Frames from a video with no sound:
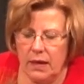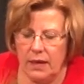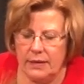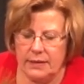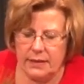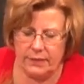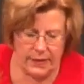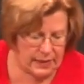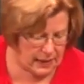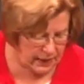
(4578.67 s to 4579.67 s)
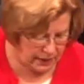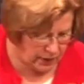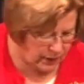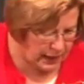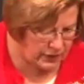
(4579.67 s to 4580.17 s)
I see it right there. You
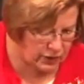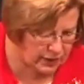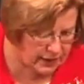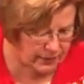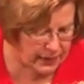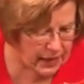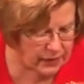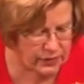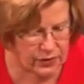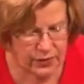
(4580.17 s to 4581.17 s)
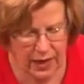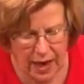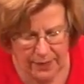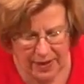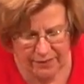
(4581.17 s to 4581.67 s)
know what? I saw something else too that
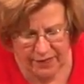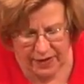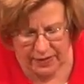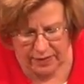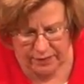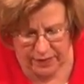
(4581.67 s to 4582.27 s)
I'm not fond of.